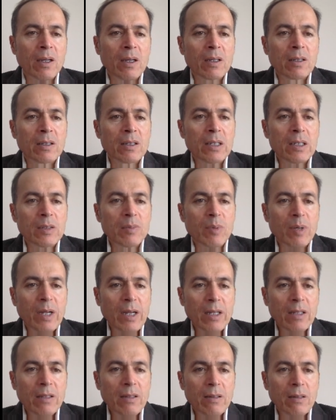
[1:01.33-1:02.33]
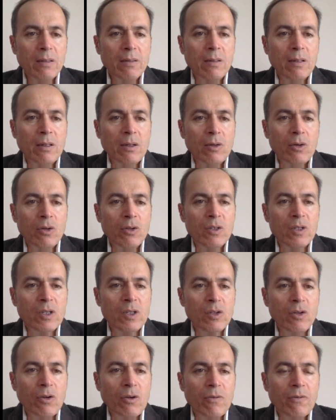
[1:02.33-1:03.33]
This bread consists
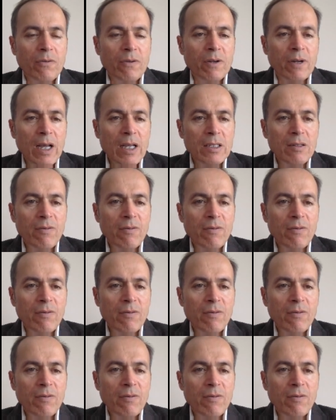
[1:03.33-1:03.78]
of rice